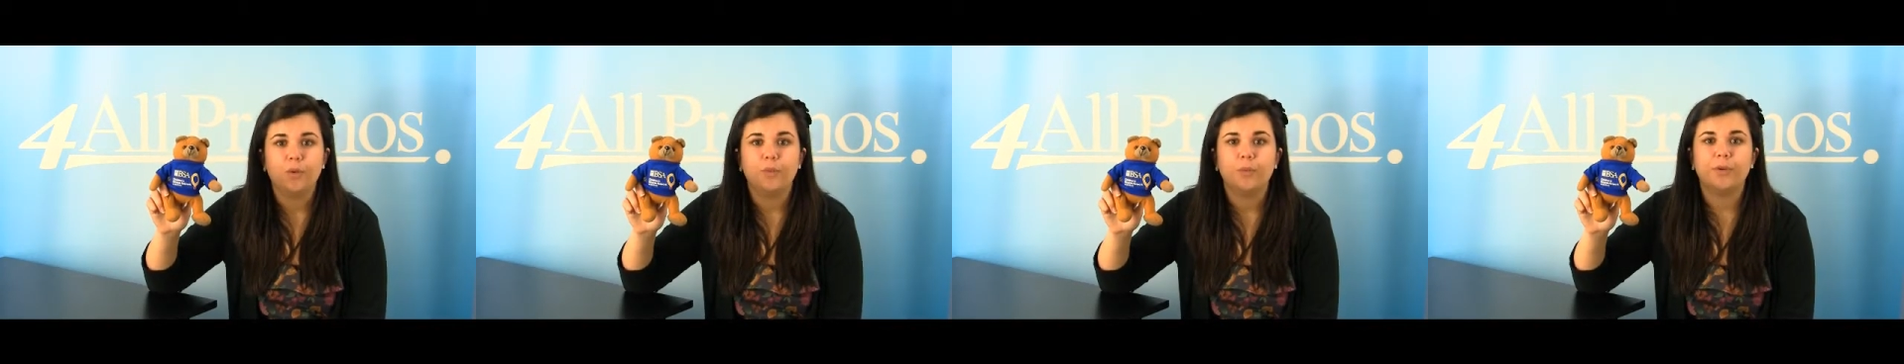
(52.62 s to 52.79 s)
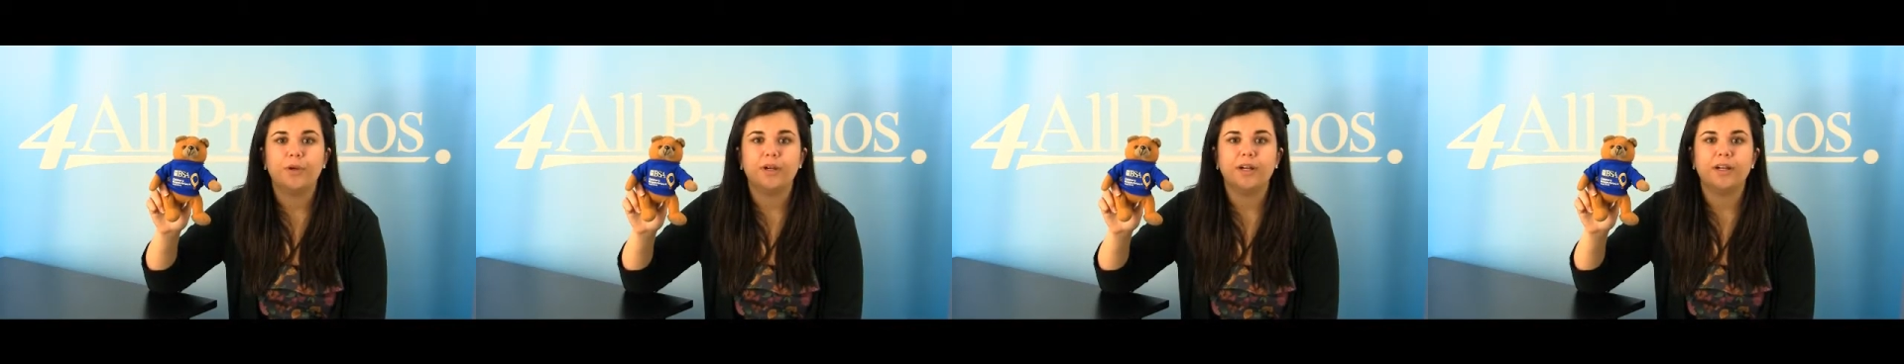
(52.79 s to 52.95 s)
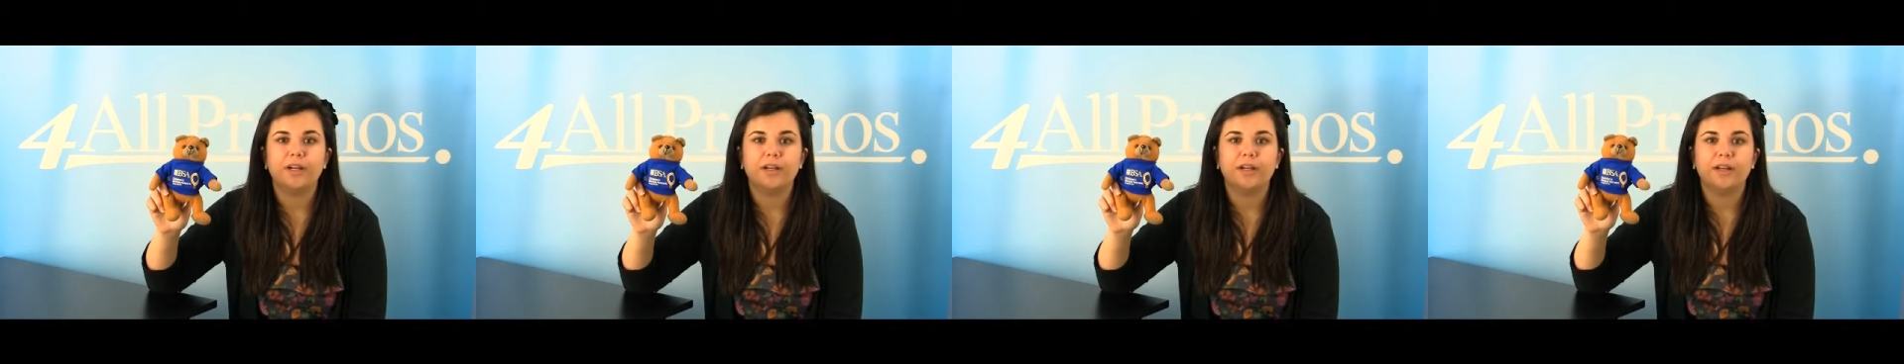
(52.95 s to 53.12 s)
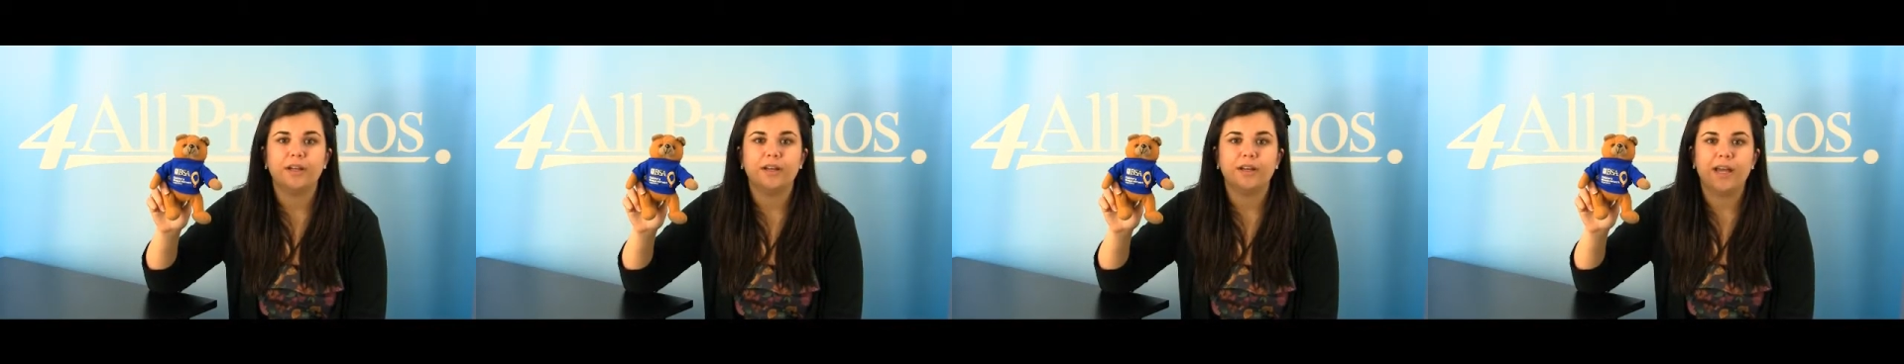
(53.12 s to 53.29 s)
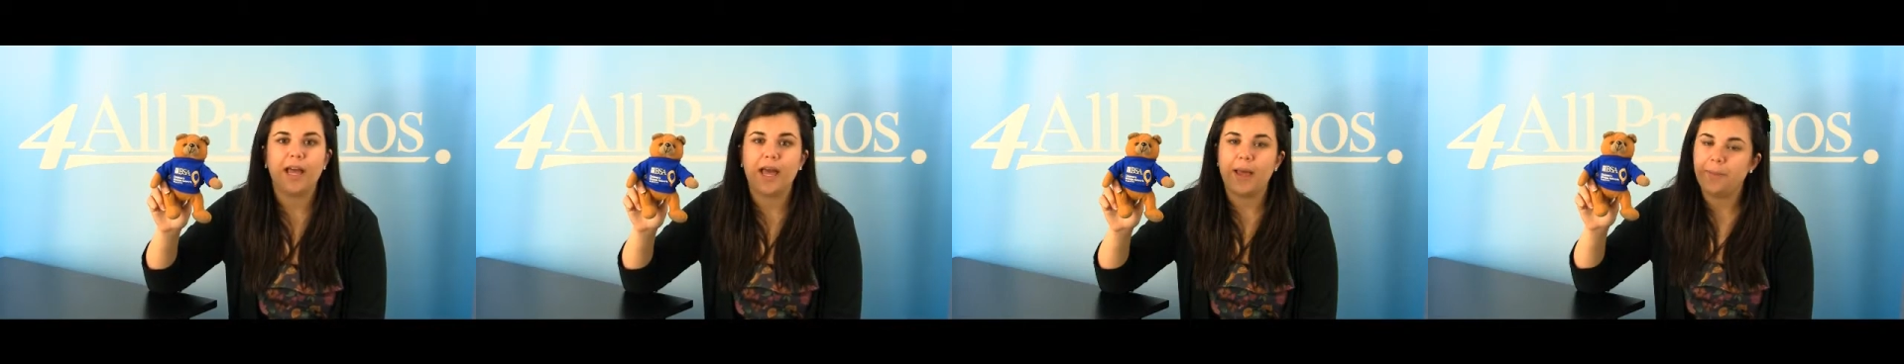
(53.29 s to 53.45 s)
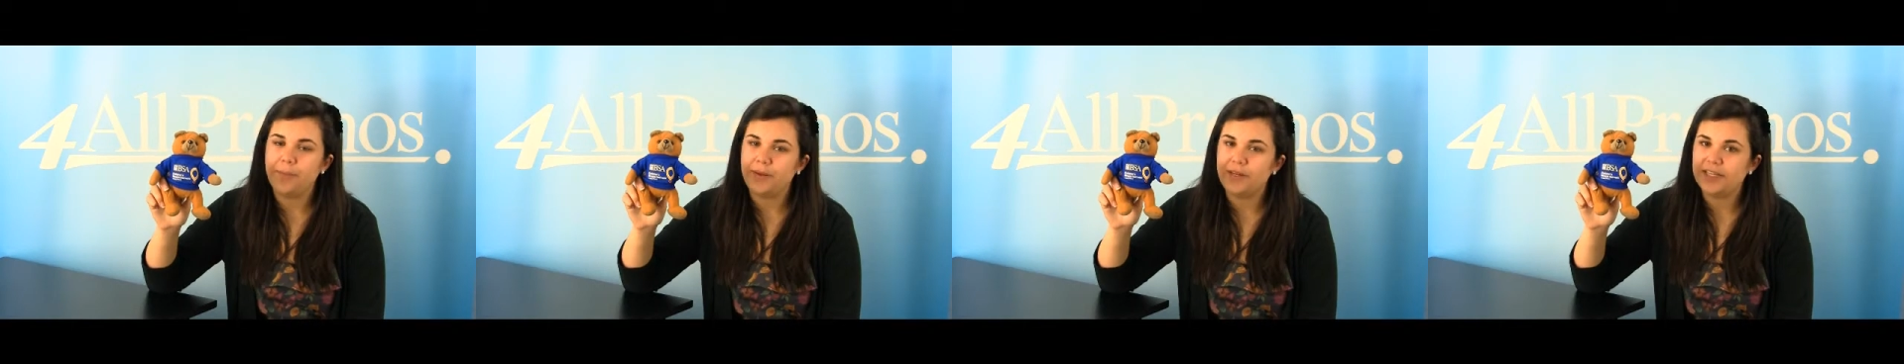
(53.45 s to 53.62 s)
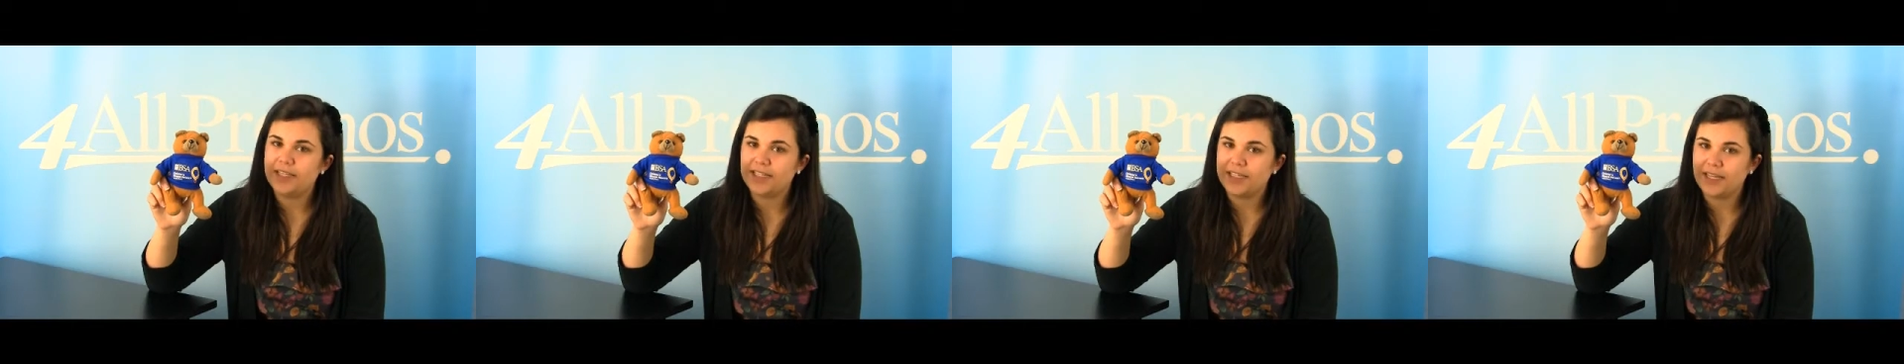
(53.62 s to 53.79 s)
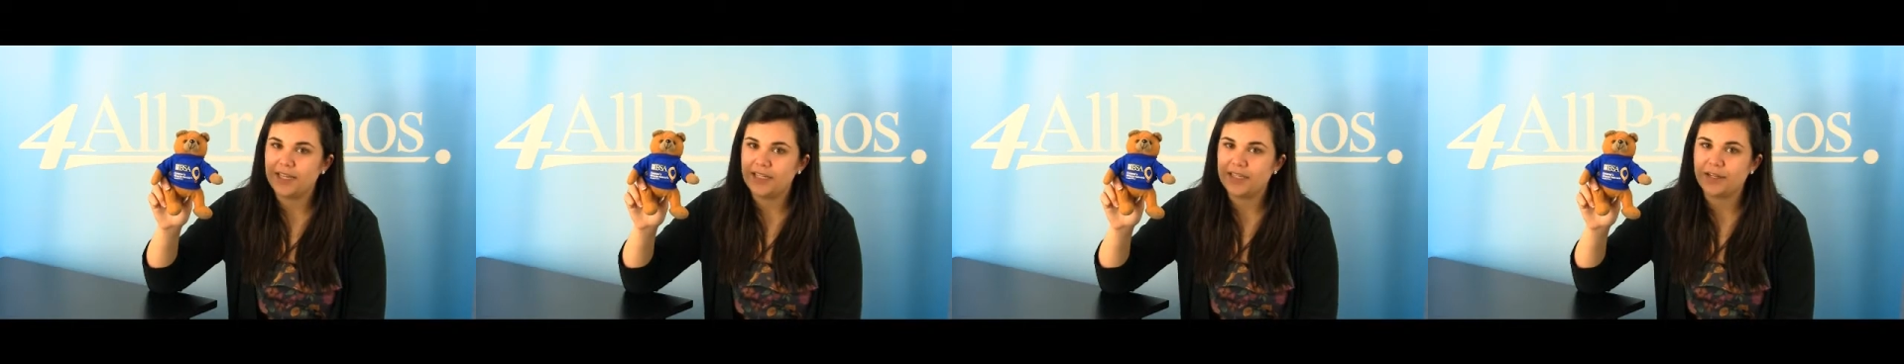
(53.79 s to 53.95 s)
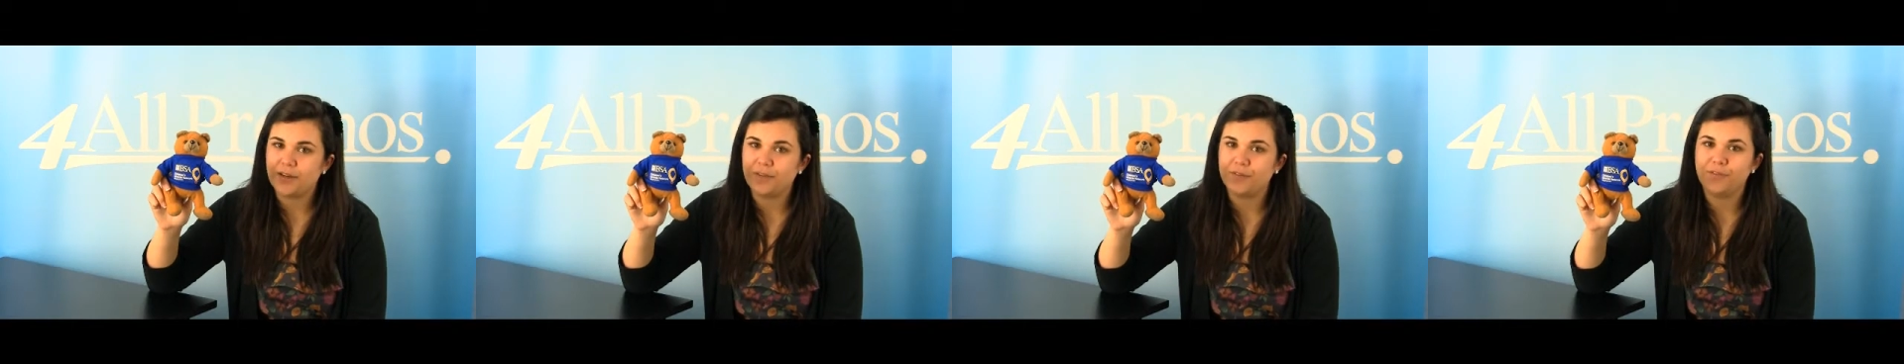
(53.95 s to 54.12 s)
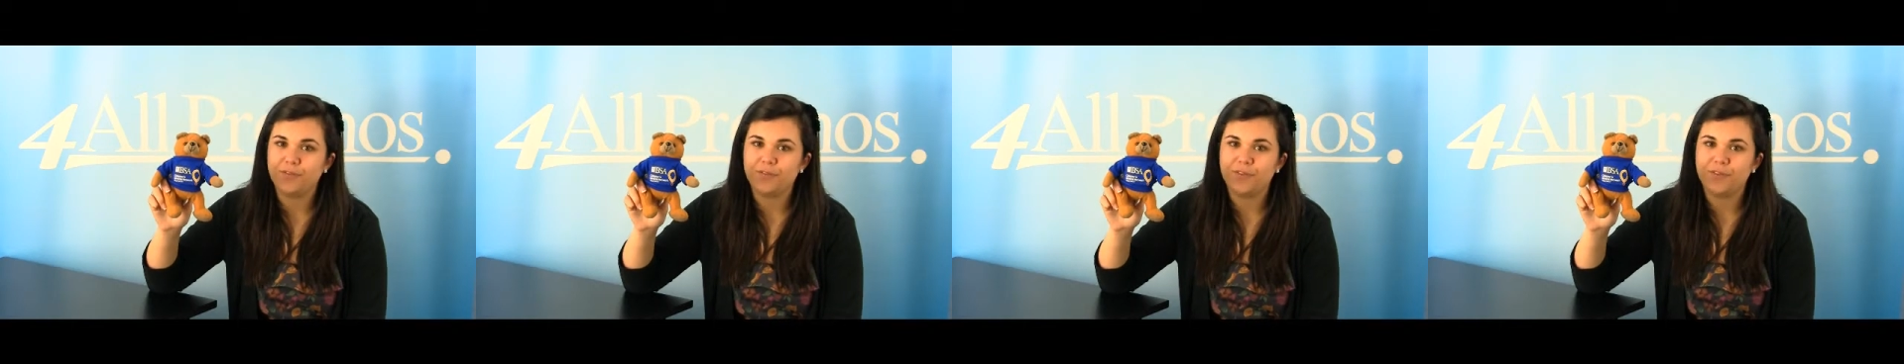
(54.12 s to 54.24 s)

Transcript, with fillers: We're happy to send a,